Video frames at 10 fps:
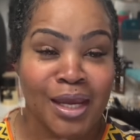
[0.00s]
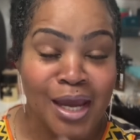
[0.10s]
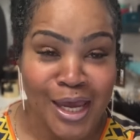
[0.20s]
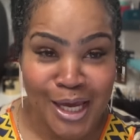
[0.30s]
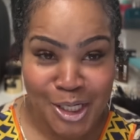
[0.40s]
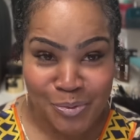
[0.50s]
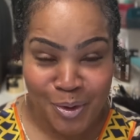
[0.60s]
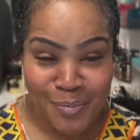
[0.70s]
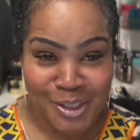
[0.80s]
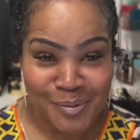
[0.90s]
Hey guys,
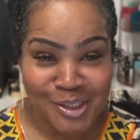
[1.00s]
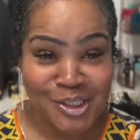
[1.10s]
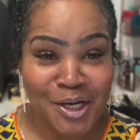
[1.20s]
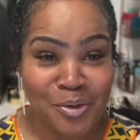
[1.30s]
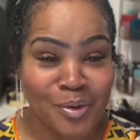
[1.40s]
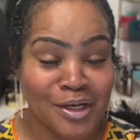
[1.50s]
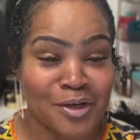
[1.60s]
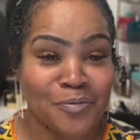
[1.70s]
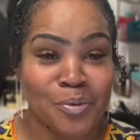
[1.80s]
welcome back to my channel. And if